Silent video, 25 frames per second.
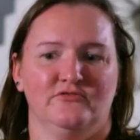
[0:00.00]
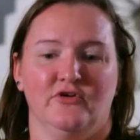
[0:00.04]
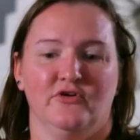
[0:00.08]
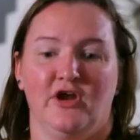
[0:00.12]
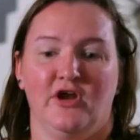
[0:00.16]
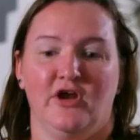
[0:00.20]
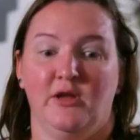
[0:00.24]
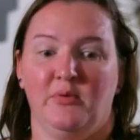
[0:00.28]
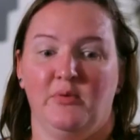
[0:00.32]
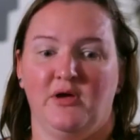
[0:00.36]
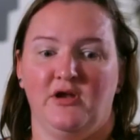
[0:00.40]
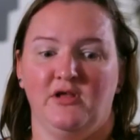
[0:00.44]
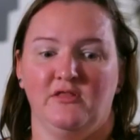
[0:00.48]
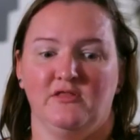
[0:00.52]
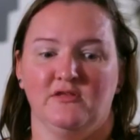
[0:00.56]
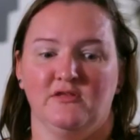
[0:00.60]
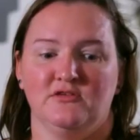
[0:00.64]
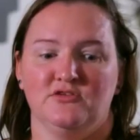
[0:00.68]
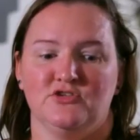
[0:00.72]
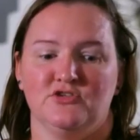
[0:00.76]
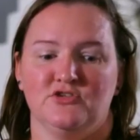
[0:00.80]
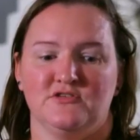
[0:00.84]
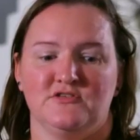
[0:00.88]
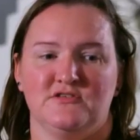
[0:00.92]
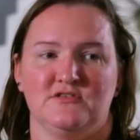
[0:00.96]
For anybody
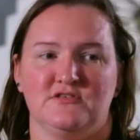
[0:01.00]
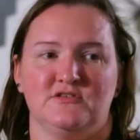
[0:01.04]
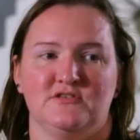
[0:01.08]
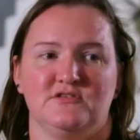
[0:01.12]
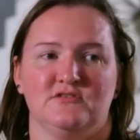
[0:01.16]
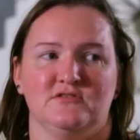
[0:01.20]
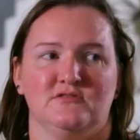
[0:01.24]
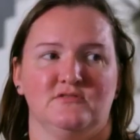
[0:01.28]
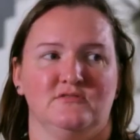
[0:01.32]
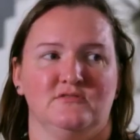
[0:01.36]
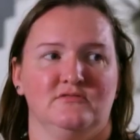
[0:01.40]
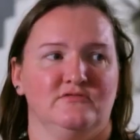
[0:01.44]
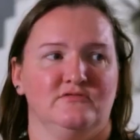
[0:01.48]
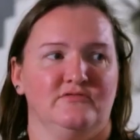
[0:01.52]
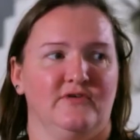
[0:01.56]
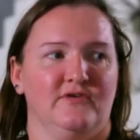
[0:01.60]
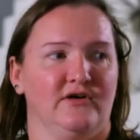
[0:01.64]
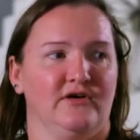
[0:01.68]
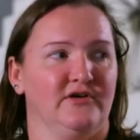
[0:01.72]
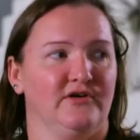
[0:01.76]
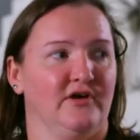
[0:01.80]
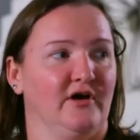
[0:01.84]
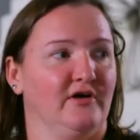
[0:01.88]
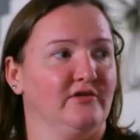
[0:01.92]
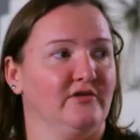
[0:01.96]
that just
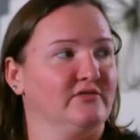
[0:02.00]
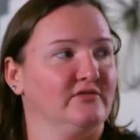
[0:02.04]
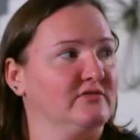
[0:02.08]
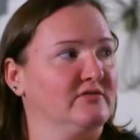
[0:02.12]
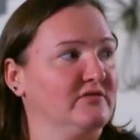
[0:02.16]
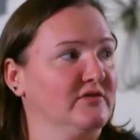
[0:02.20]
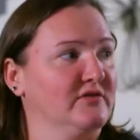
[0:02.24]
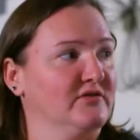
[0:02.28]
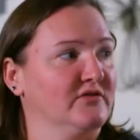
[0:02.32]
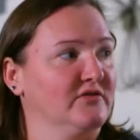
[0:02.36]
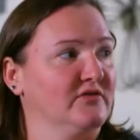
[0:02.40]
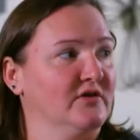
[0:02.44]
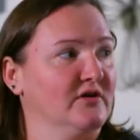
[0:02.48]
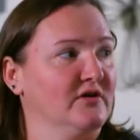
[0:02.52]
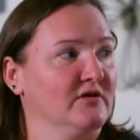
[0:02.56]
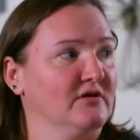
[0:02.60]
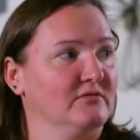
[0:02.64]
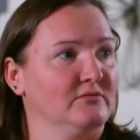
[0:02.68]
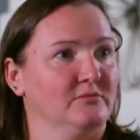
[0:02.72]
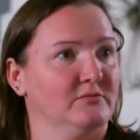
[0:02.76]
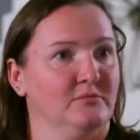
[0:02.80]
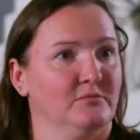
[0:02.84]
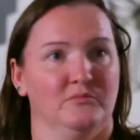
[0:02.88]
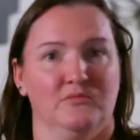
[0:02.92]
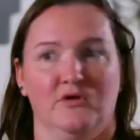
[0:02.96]
found out that
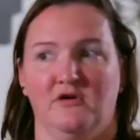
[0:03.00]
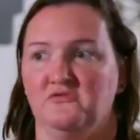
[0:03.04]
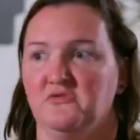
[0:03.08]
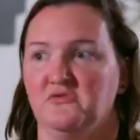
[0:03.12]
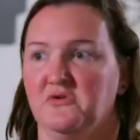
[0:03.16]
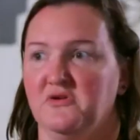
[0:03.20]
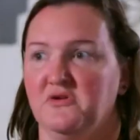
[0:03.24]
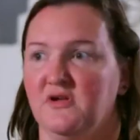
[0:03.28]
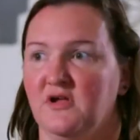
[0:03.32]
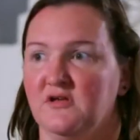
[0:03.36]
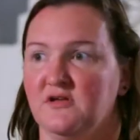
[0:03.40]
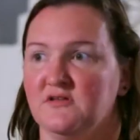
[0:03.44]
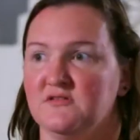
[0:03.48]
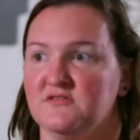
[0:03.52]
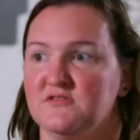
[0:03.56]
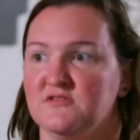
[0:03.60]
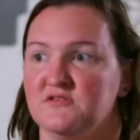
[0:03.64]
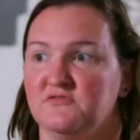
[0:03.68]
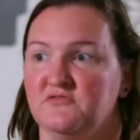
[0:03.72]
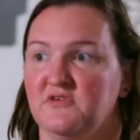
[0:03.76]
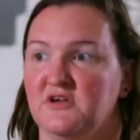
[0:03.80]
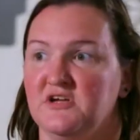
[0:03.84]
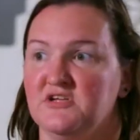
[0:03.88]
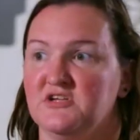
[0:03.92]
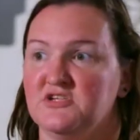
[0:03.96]
their loved one
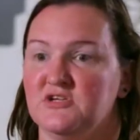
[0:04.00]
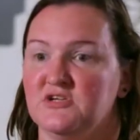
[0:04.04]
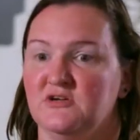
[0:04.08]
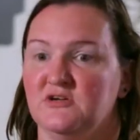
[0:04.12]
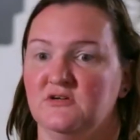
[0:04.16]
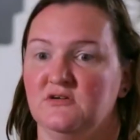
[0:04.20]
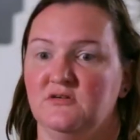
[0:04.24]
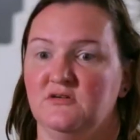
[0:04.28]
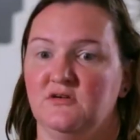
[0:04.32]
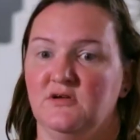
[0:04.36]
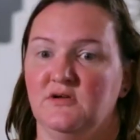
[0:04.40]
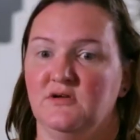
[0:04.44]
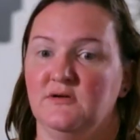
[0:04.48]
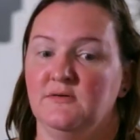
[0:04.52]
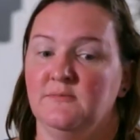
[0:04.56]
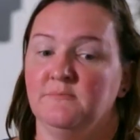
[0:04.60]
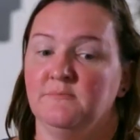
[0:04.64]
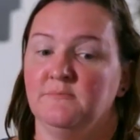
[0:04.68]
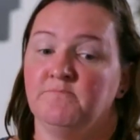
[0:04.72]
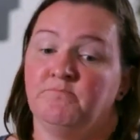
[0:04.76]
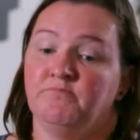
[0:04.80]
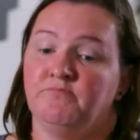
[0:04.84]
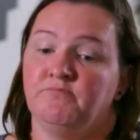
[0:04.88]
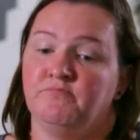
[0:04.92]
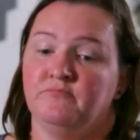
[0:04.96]
has aphasia,
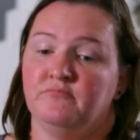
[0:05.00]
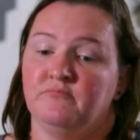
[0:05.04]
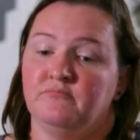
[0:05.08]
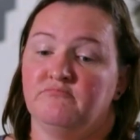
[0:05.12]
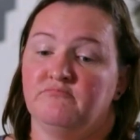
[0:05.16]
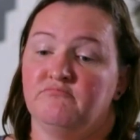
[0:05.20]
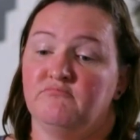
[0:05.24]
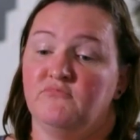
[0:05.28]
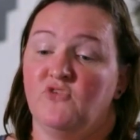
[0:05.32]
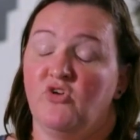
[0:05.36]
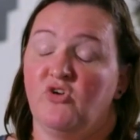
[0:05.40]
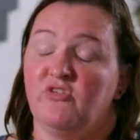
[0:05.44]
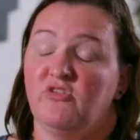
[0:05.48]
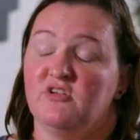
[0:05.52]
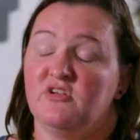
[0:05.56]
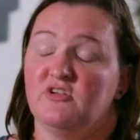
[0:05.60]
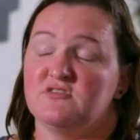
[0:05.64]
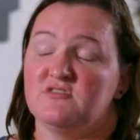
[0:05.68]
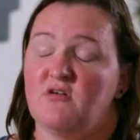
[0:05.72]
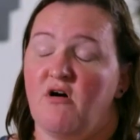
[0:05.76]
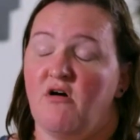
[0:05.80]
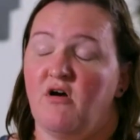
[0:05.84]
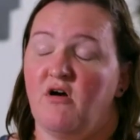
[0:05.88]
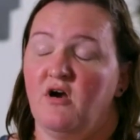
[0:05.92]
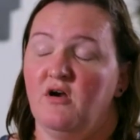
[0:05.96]
know that
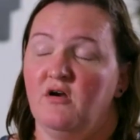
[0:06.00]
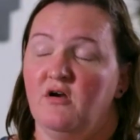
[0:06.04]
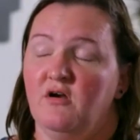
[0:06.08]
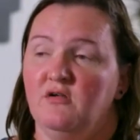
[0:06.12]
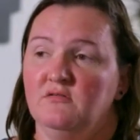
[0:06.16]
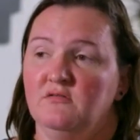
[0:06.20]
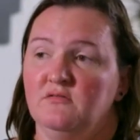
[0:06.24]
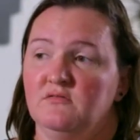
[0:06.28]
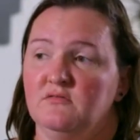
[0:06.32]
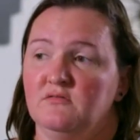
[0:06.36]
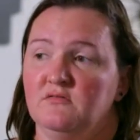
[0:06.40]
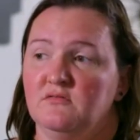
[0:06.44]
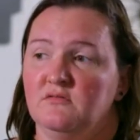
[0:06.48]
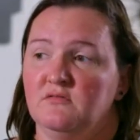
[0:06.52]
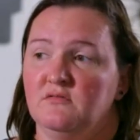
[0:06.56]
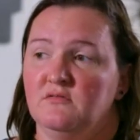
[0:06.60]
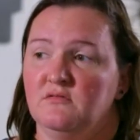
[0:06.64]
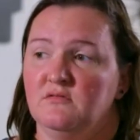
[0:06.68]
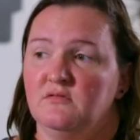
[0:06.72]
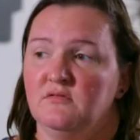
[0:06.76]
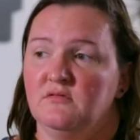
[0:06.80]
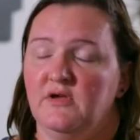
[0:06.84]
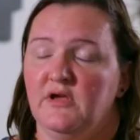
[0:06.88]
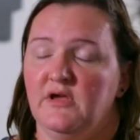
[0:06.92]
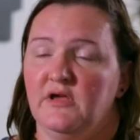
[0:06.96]
it's hard,
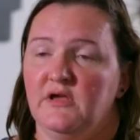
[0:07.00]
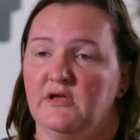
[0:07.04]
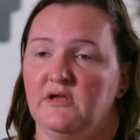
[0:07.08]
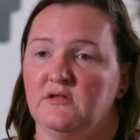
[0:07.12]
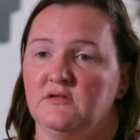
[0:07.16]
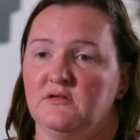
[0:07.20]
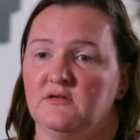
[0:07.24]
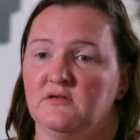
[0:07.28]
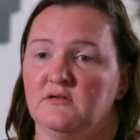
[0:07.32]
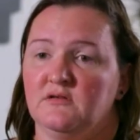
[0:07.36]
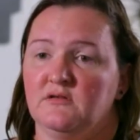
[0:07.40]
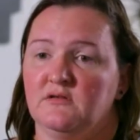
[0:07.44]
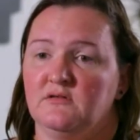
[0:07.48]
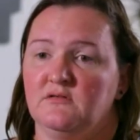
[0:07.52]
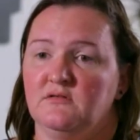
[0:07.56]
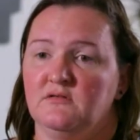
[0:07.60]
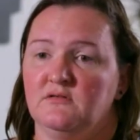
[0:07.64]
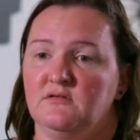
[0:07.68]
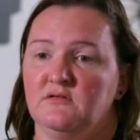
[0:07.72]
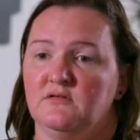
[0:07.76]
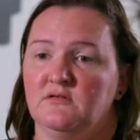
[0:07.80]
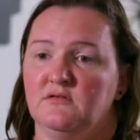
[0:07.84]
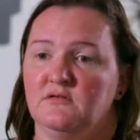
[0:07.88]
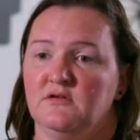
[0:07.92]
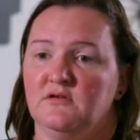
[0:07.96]
and
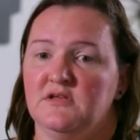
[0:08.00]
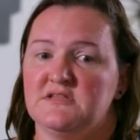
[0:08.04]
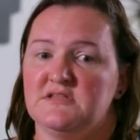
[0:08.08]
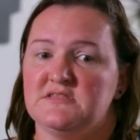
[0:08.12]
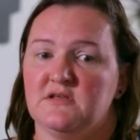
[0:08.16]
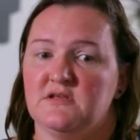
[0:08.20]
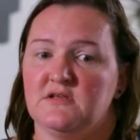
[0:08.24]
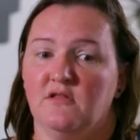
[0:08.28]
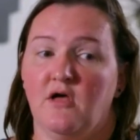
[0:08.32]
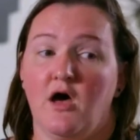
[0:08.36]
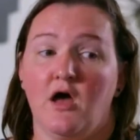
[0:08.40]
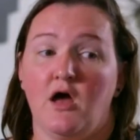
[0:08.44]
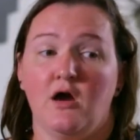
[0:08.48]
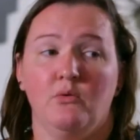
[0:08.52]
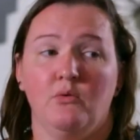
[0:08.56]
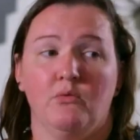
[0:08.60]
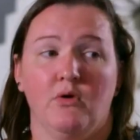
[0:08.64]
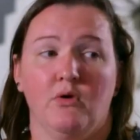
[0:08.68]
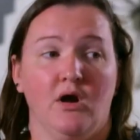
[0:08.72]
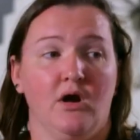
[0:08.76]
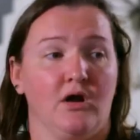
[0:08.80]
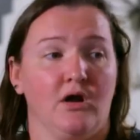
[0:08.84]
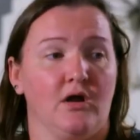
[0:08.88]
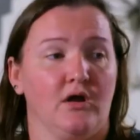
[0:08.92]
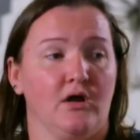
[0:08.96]
it's a lot of
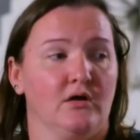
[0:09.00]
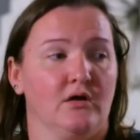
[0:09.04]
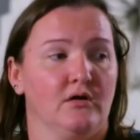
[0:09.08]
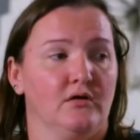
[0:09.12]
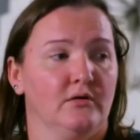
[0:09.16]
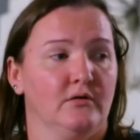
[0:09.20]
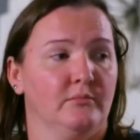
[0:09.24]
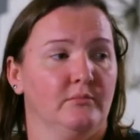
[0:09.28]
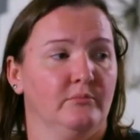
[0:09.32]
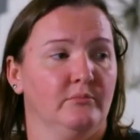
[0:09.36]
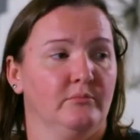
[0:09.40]
work,